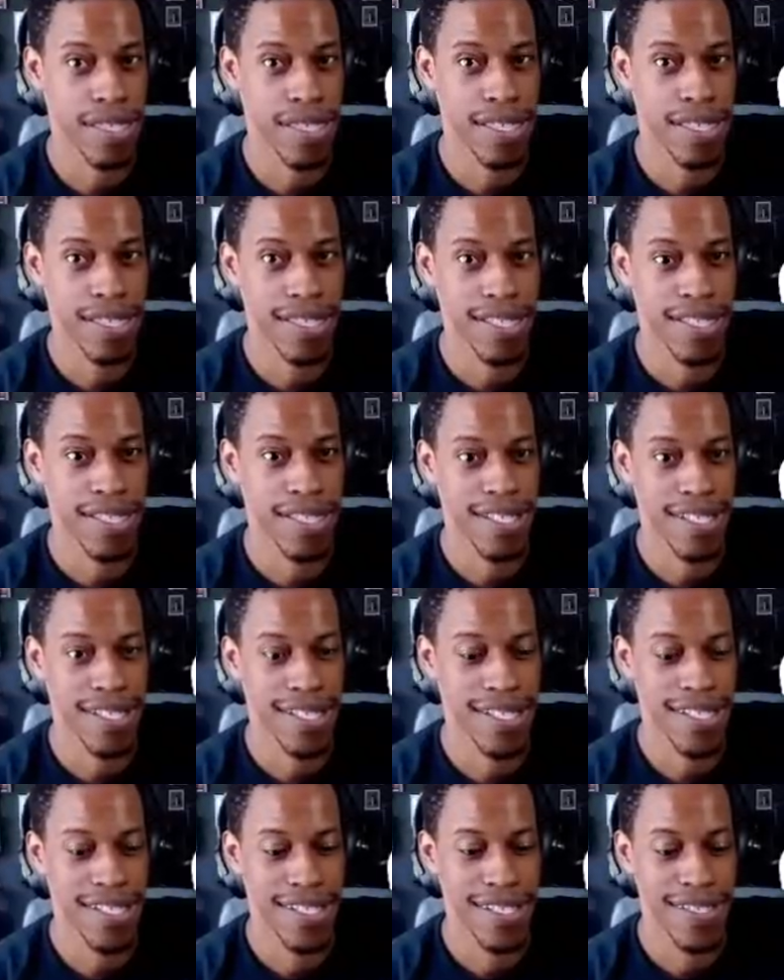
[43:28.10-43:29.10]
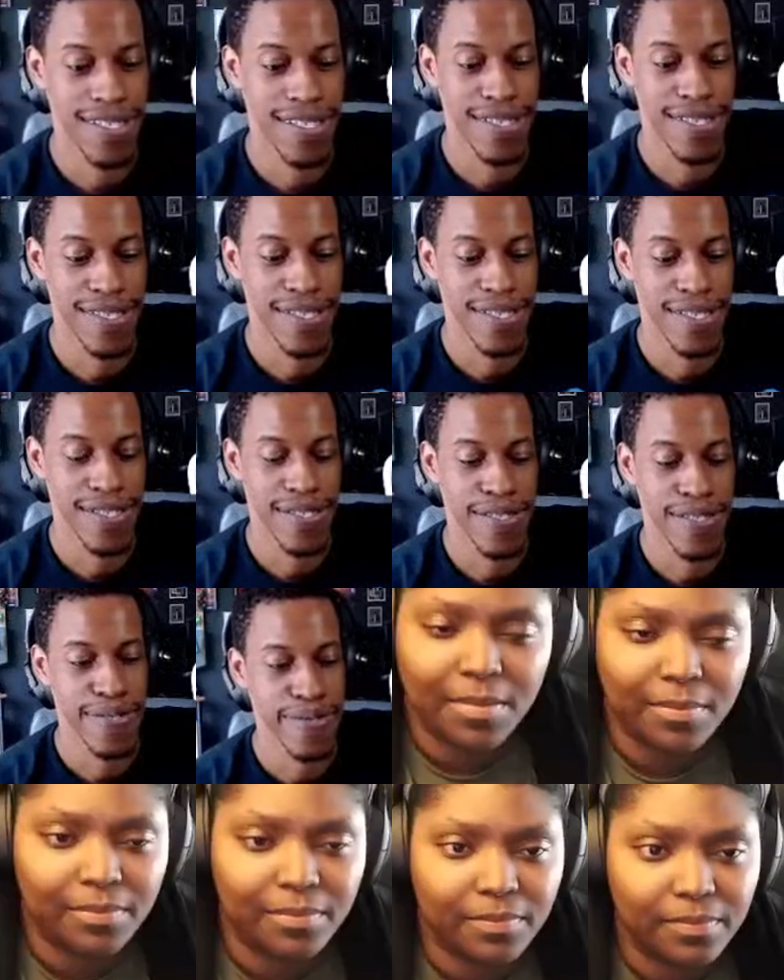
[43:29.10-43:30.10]
It depends on the length of the game.
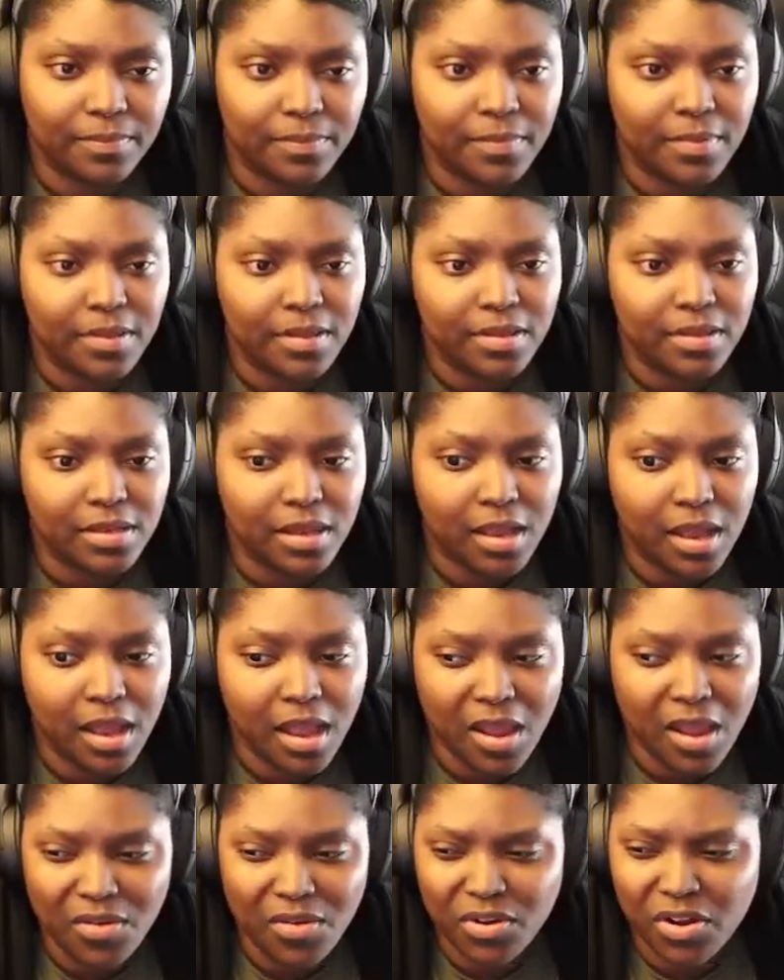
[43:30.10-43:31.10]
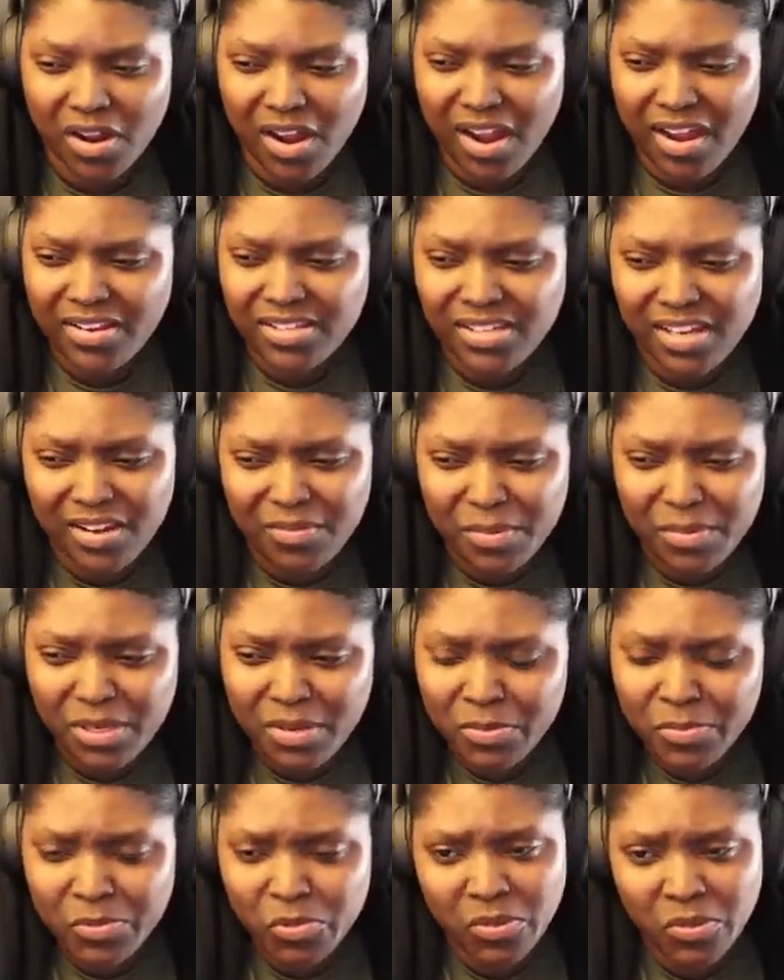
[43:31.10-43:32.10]
I don't know. I say
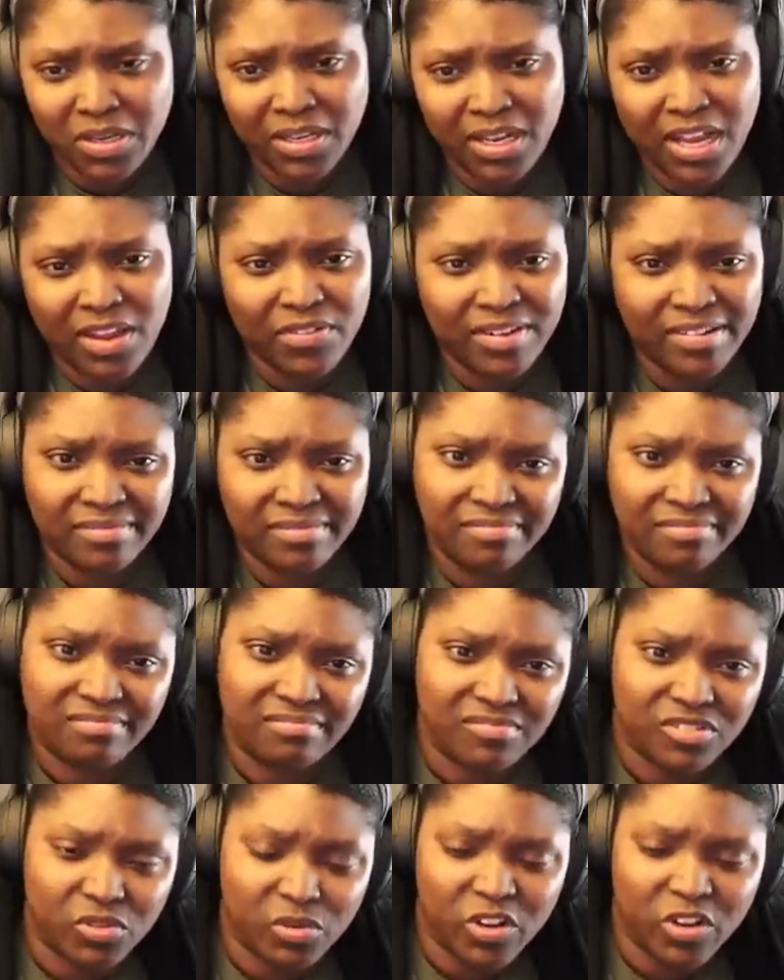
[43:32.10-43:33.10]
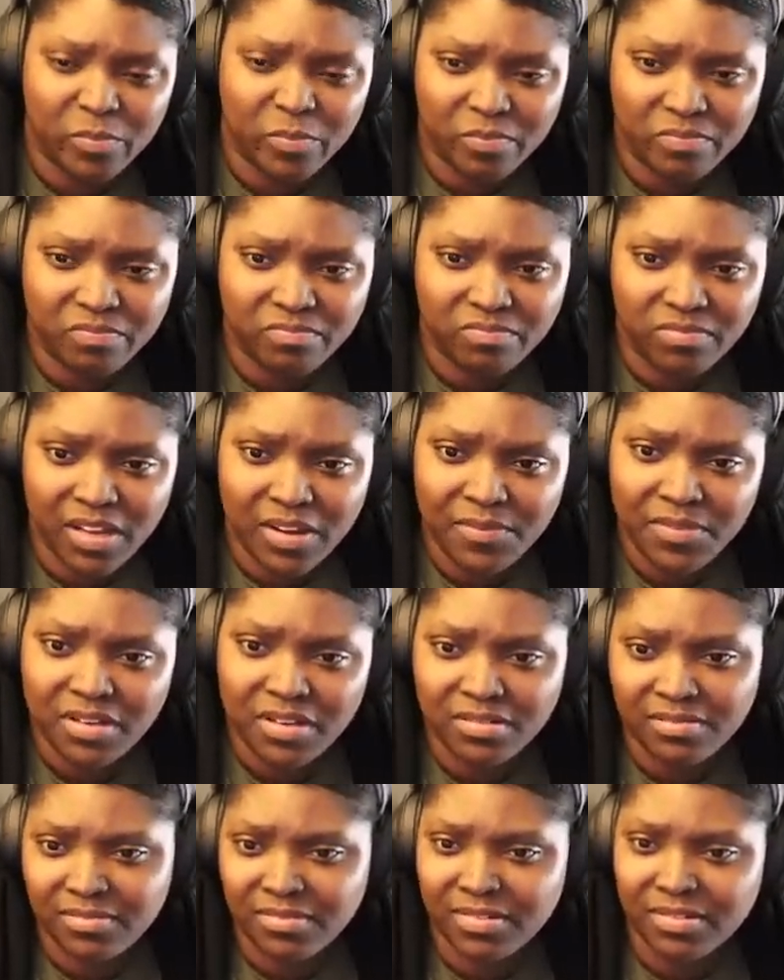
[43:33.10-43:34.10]
between 11 to
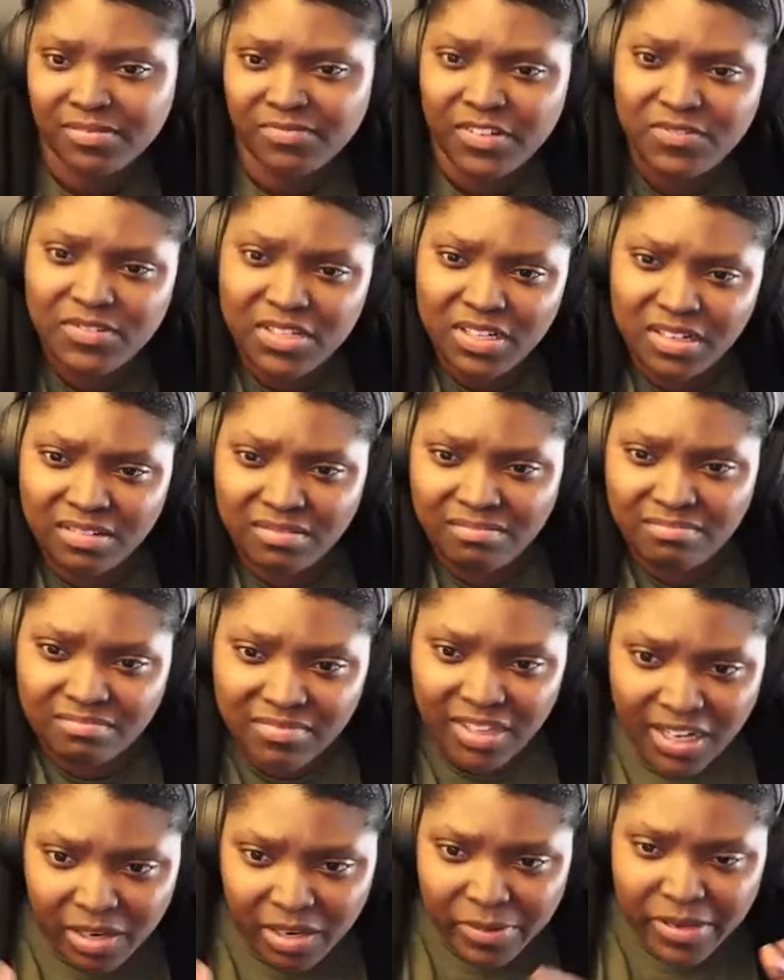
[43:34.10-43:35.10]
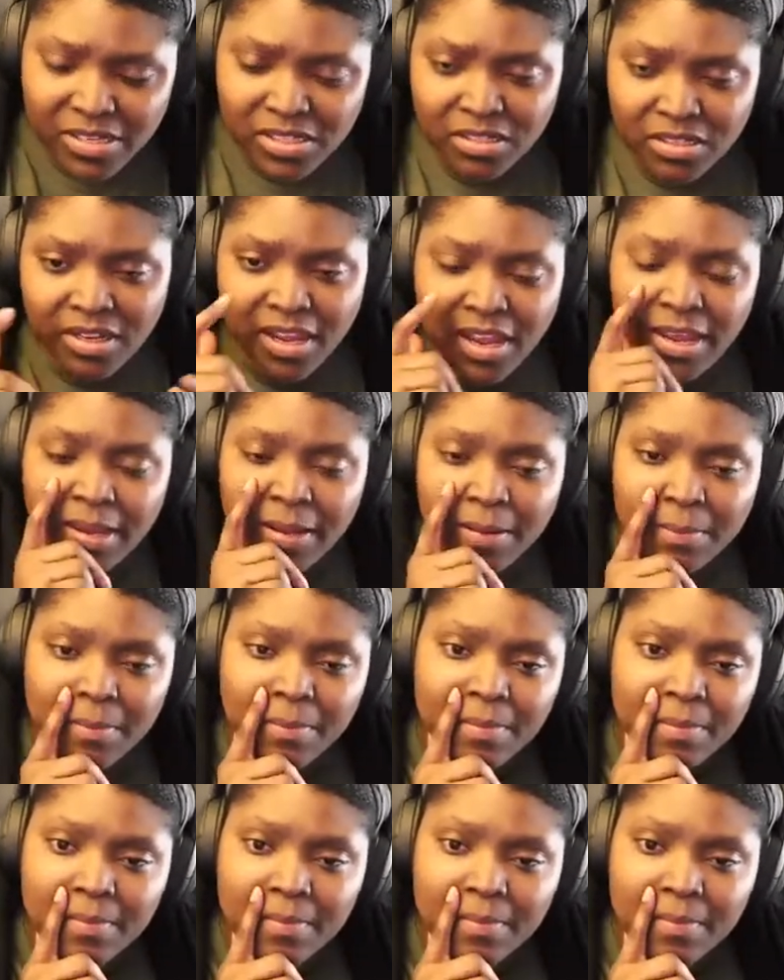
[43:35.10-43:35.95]
15. Depends on the game.